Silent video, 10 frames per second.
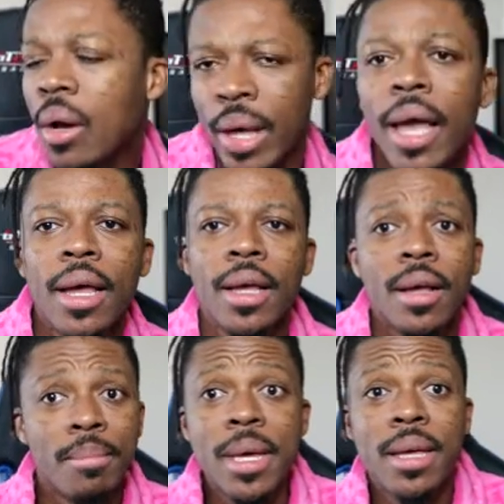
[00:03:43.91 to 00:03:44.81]
Okay,
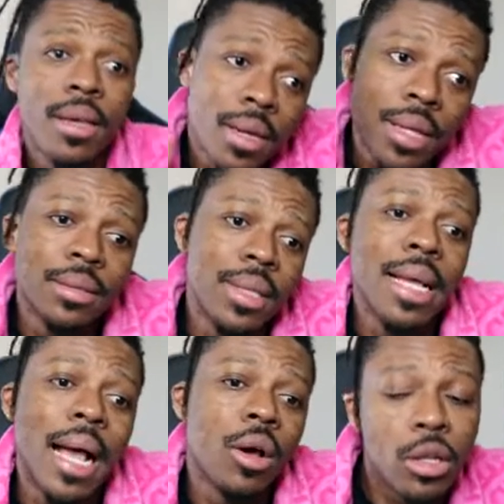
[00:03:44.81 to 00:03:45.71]
me
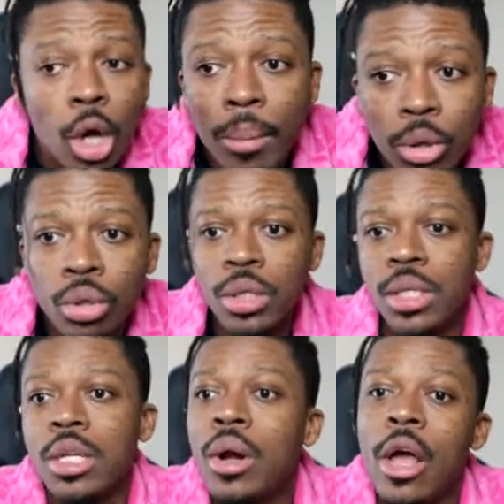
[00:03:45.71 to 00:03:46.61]
think I got a W.
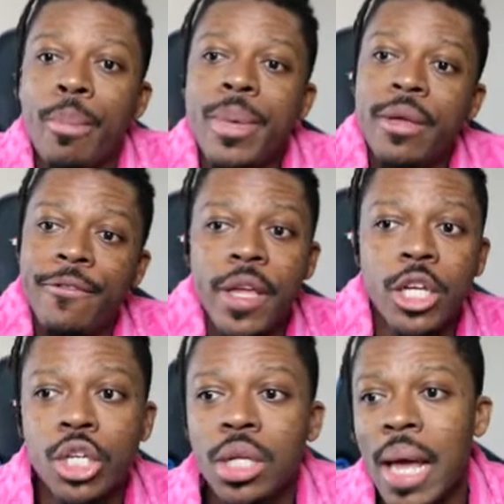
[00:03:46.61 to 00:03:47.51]
It's gonna help me
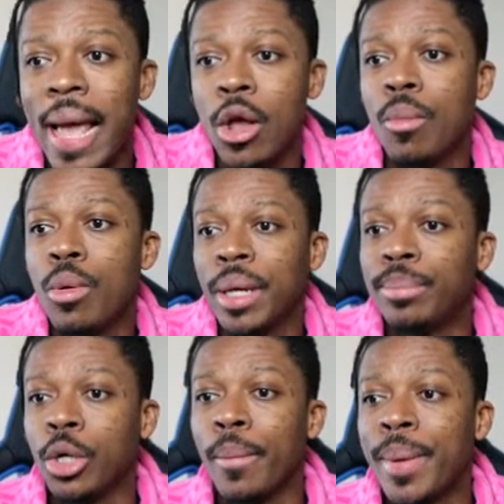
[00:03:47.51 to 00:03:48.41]
finish uh, the icon moment
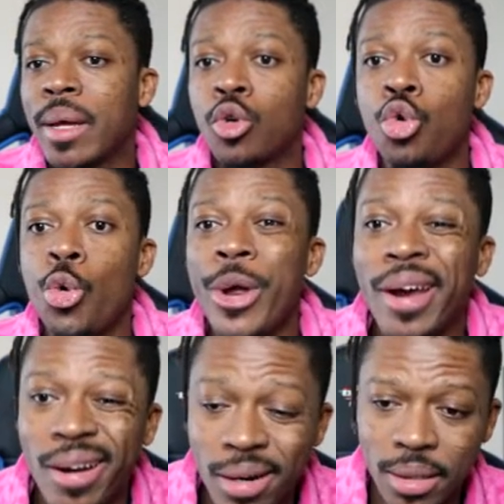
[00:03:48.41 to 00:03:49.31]
player pick
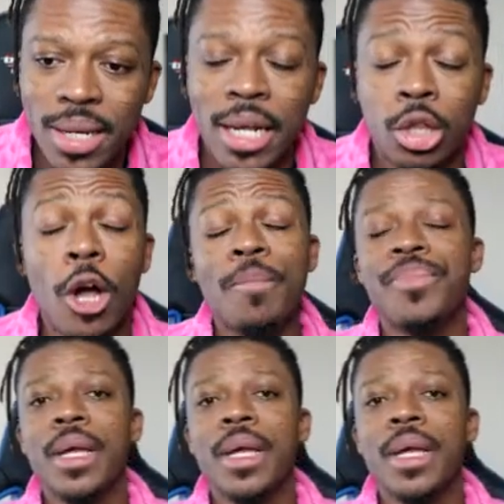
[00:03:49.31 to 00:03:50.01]
quicker than I thought.